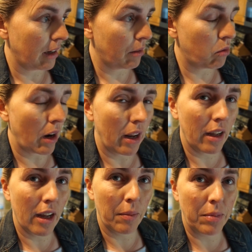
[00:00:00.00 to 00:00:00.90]

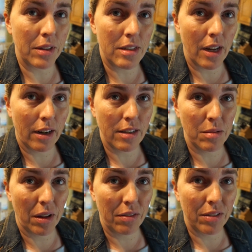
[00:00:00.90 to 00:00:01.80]
running up the stairs
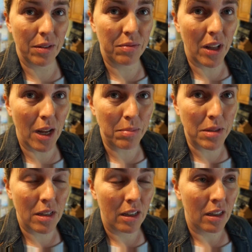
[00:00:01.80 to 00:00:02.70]
in my
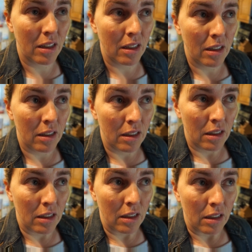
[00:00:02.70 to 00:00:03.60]
flip-flops,
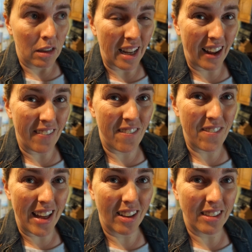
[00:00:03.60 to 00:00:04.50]
and I
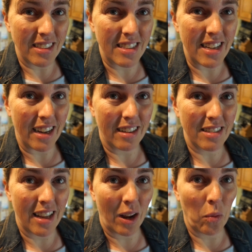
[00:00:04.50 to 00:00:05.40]
fell on the
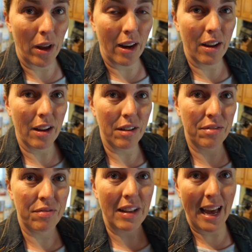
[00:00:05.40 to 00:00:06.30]
stairs, and I went
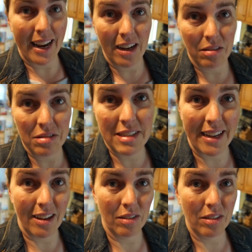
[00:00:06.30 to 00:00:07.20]
flat out
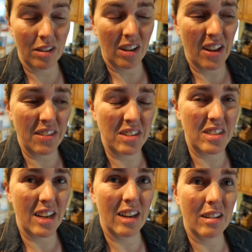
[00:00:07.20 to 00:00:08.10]
down on the
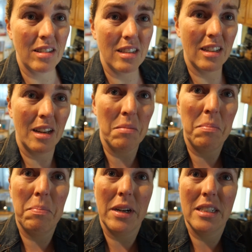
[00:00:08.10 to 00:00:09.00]
stairs and
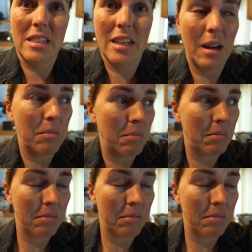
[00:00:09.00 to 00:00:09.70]
busted up